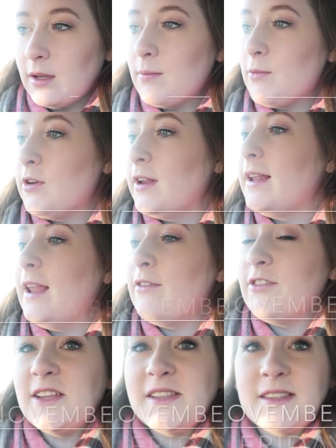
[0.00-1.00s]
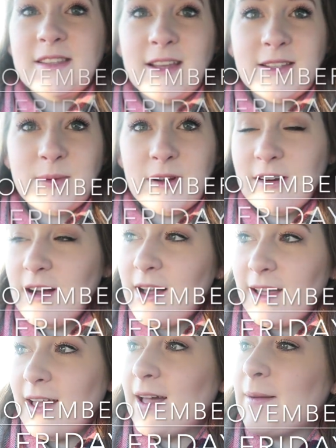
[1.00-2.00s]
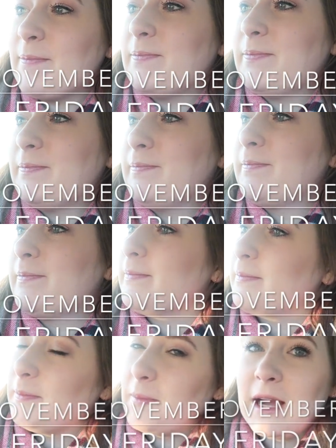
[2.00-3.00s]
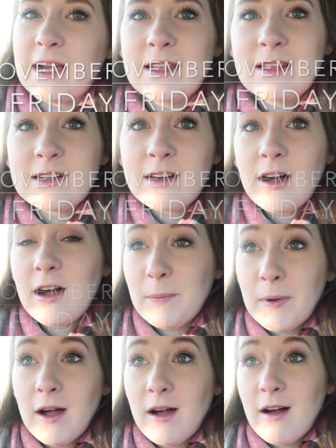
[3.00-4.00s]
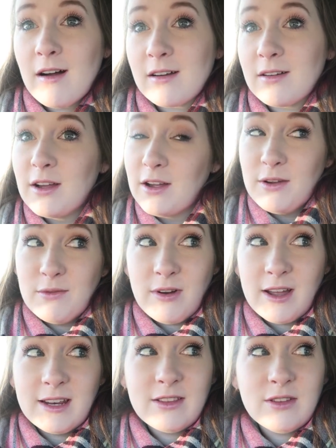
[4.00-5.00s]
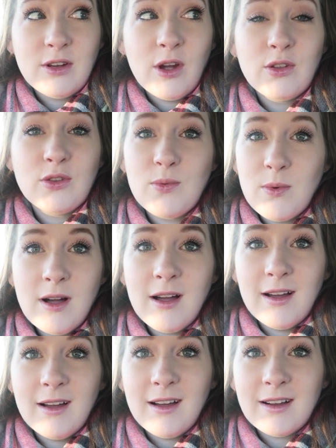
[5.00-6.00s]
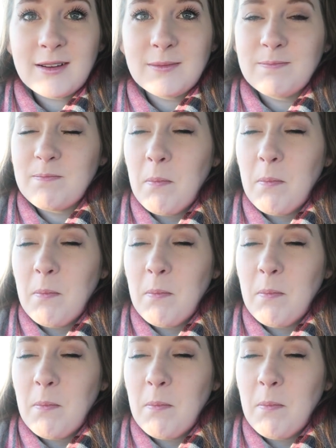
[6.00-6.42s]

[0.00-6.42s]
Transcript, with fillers: Good morning lovers, guess where I am? back in the car park, ready to go to work.